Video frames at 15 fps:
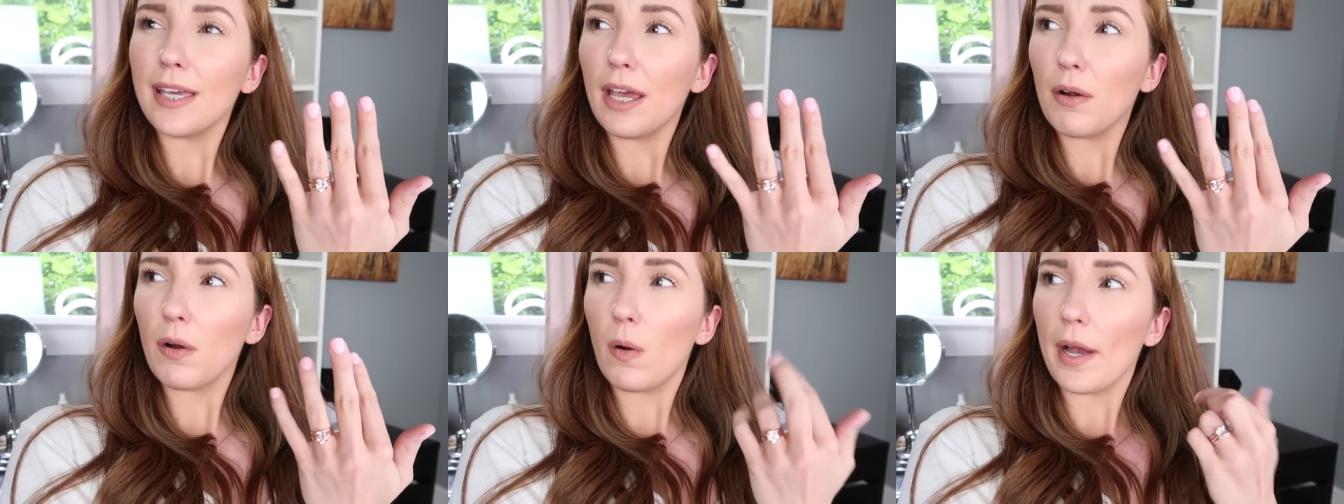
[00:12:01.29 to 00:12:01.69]
I
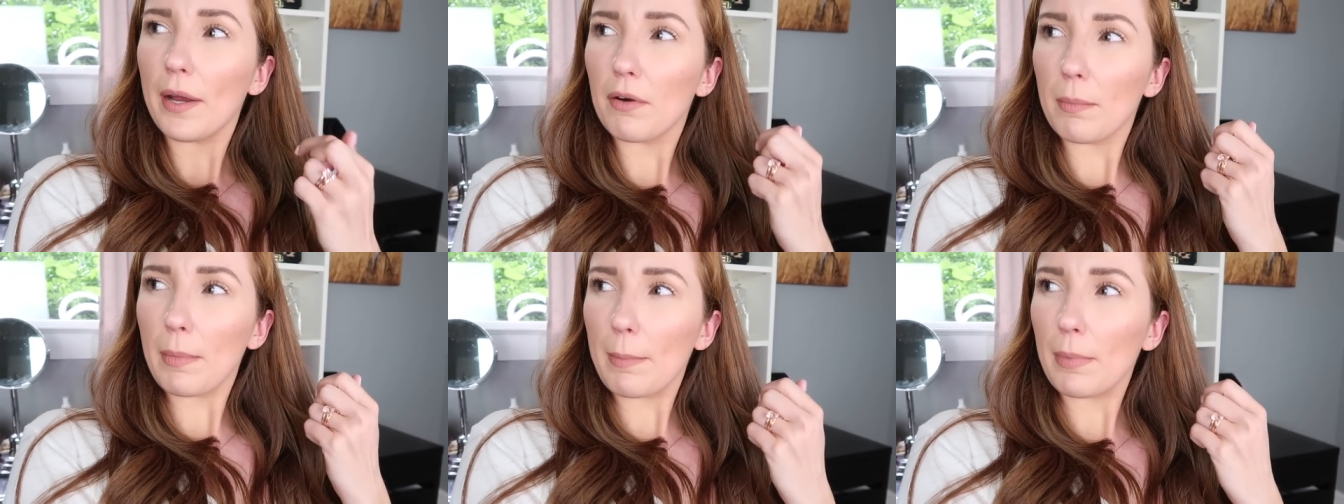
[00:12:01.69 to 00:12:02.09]
can't
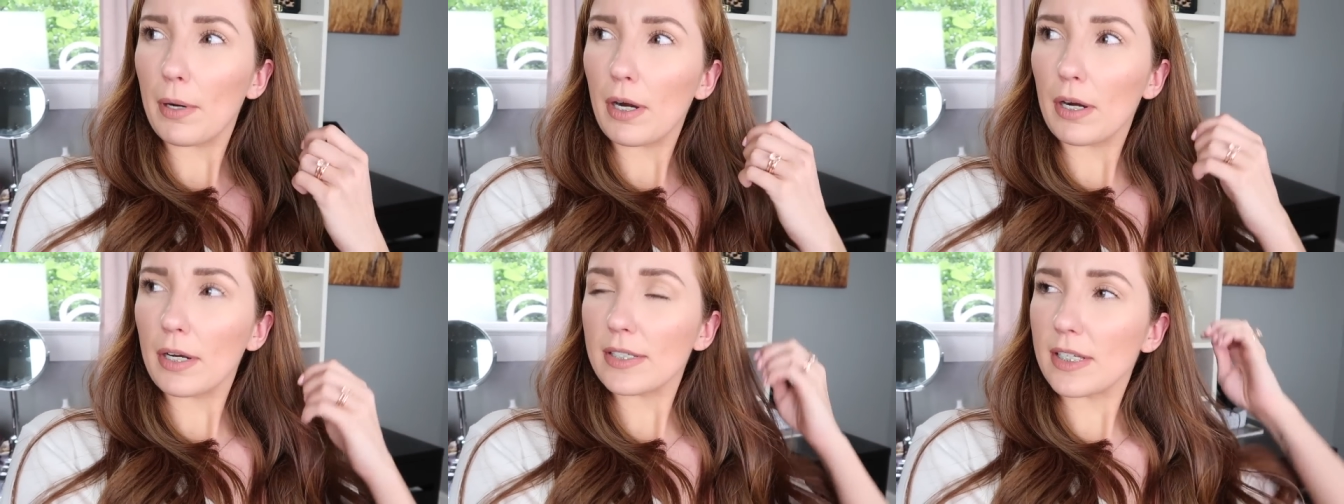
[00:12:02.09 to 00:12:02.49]
quite
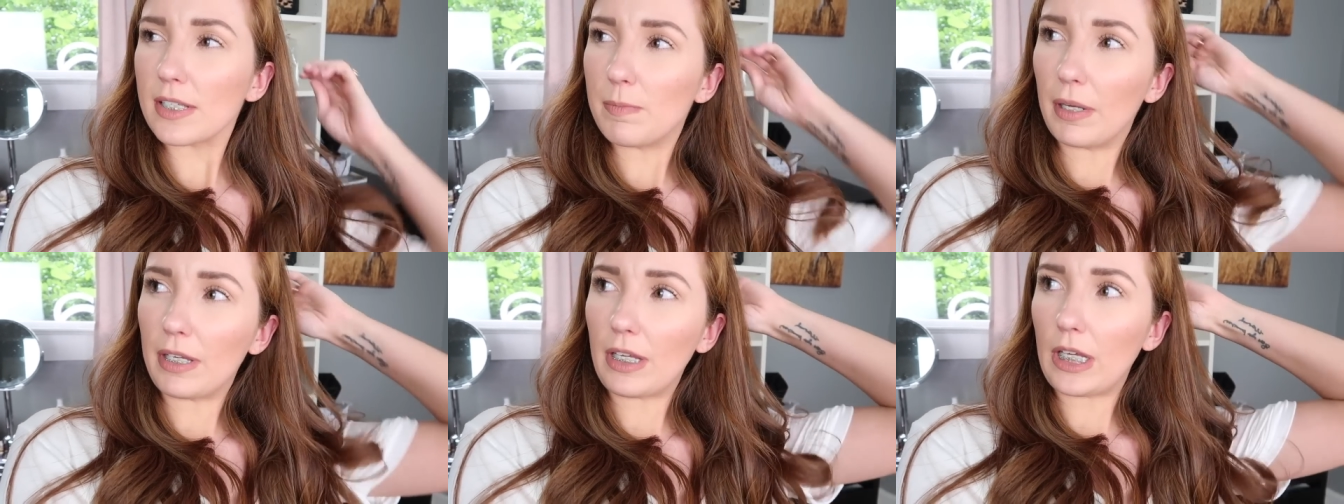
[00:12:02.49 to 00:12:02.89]
remember because
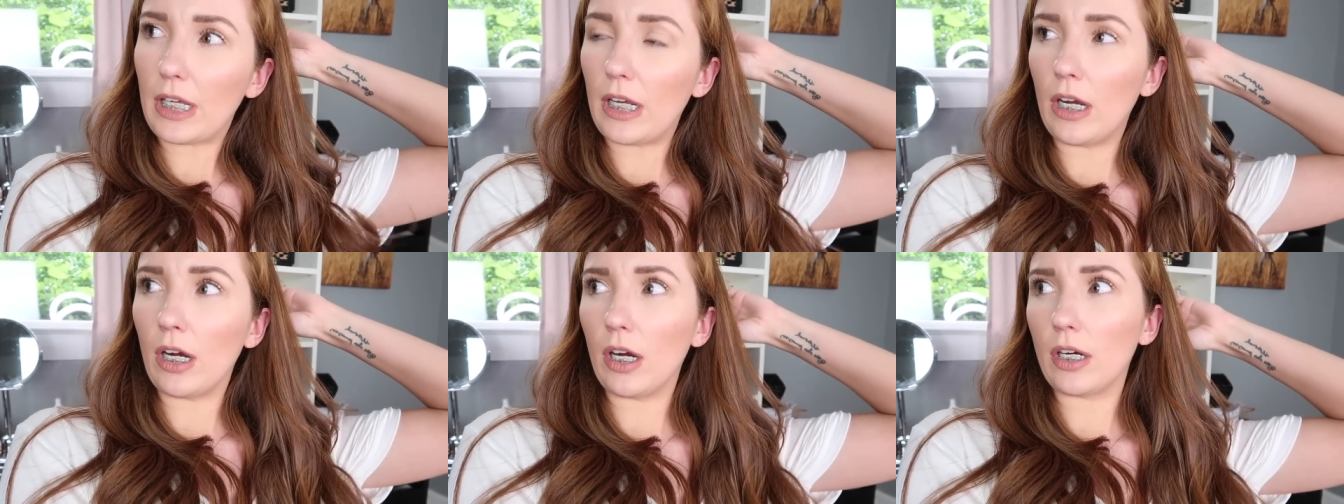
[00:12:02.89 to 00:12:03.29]
it's been
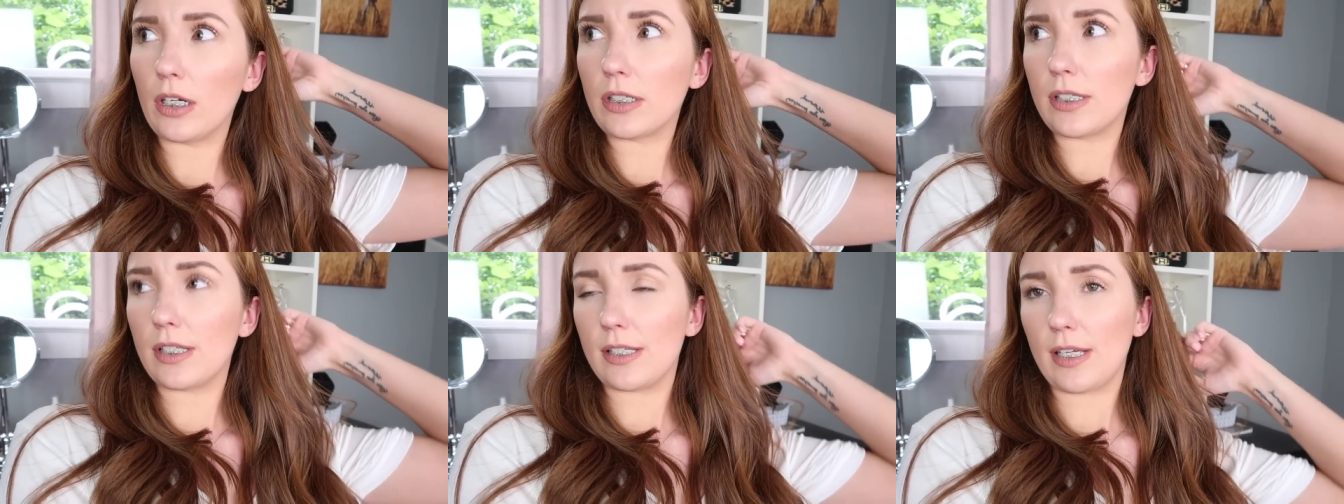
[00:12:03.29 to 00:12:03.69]

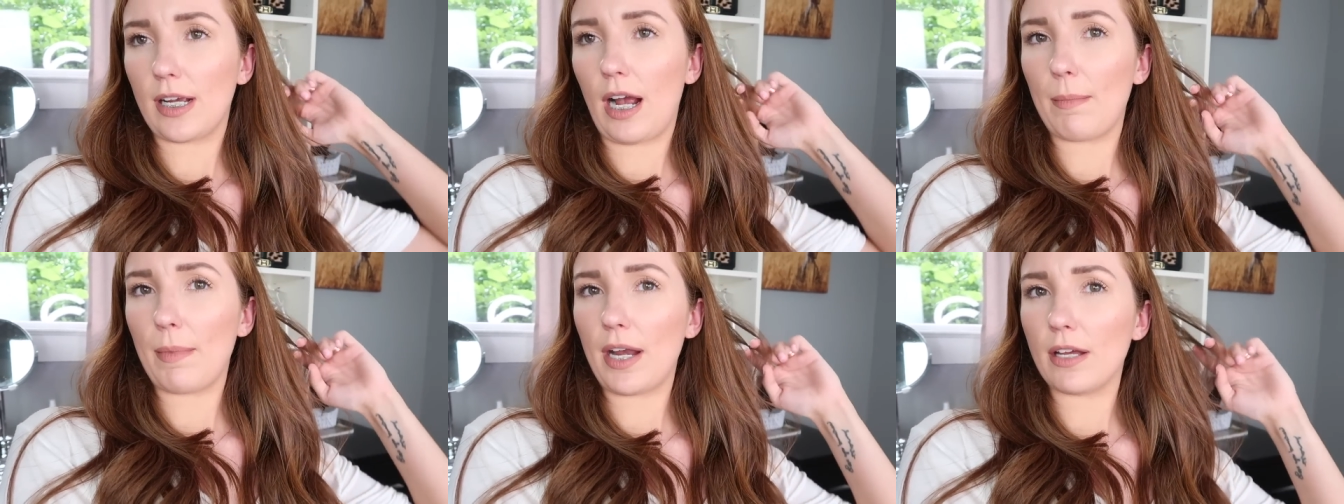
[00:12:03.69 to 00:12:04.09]
years since
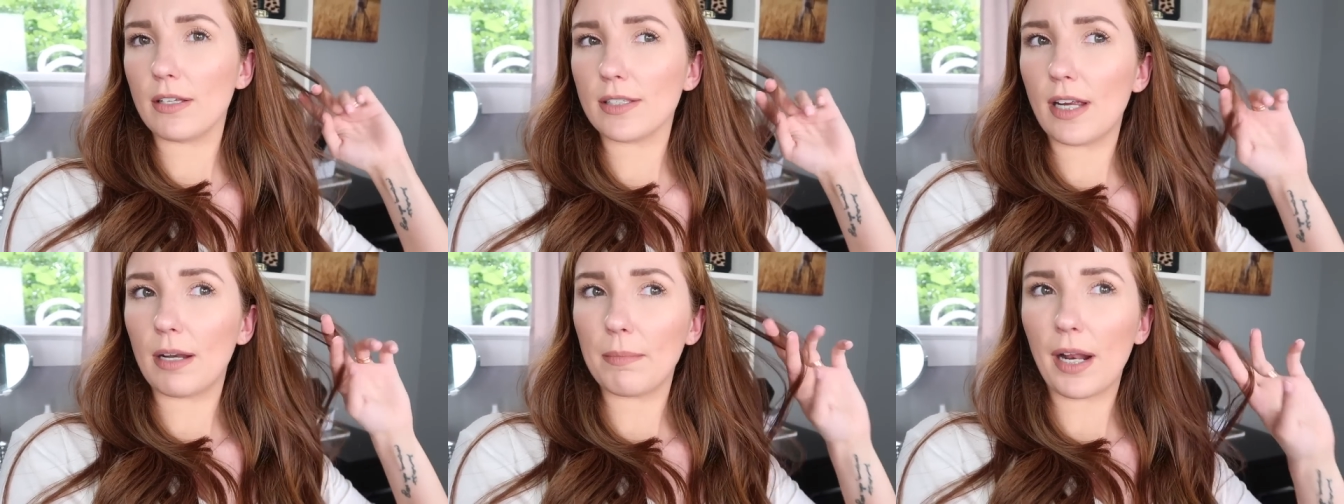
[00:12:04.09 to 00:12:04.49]
I got my
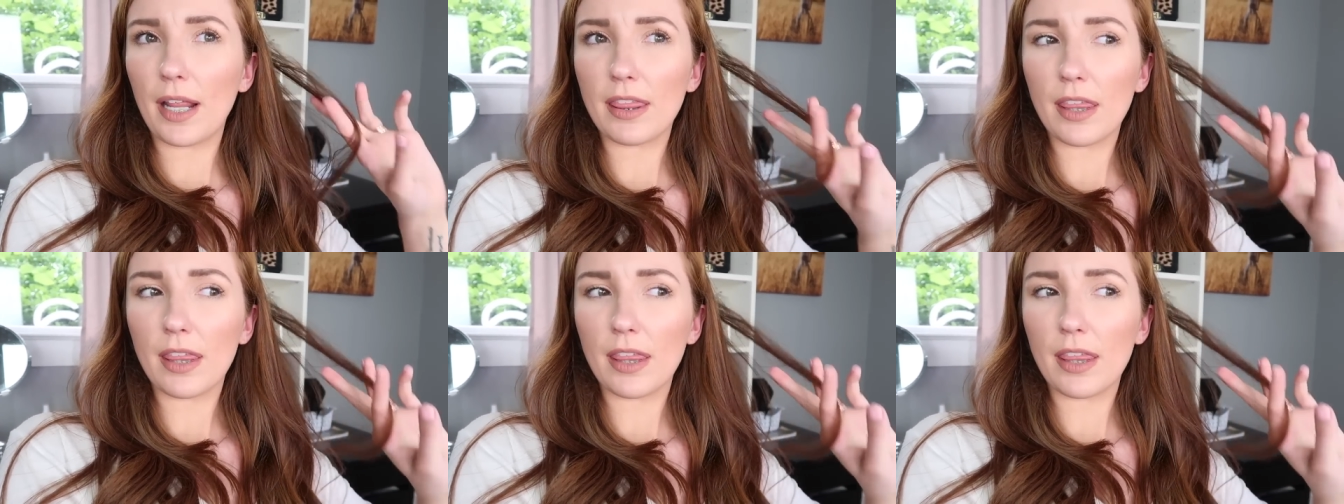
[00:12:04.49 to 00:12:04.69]
nails done, but